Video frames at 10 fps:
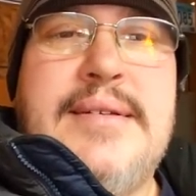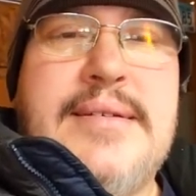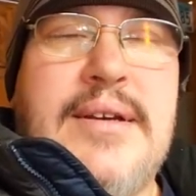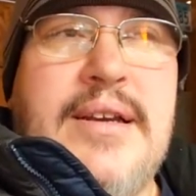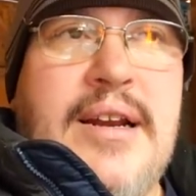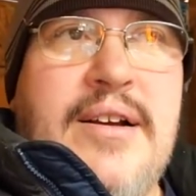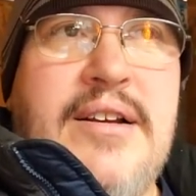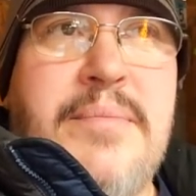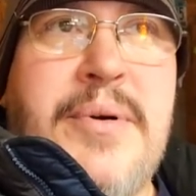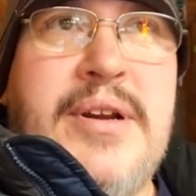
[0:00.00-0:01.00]
So, you know,
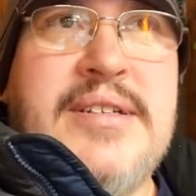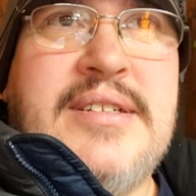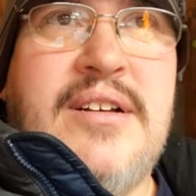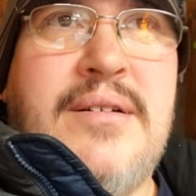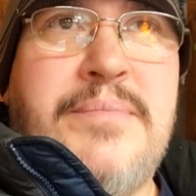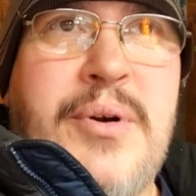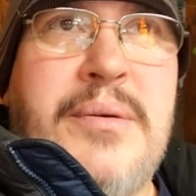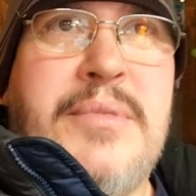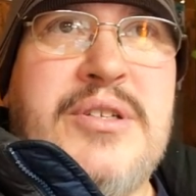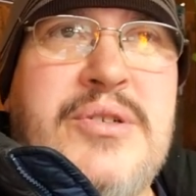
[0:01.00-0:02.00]
you're pretty
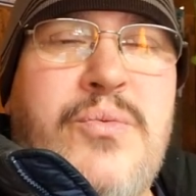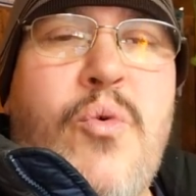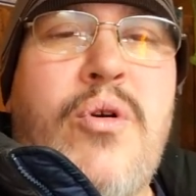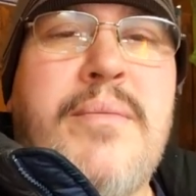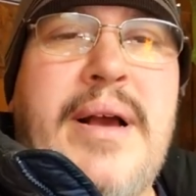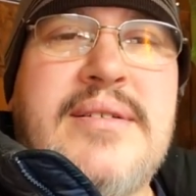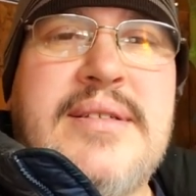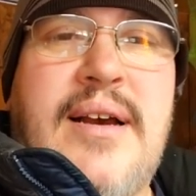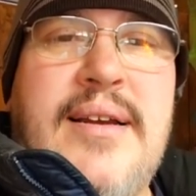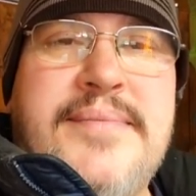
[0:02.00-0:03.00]
much warm
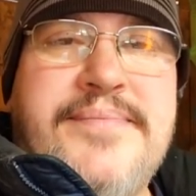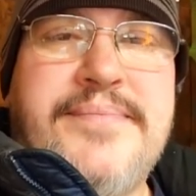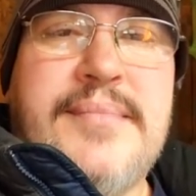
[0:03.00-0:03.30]
outside,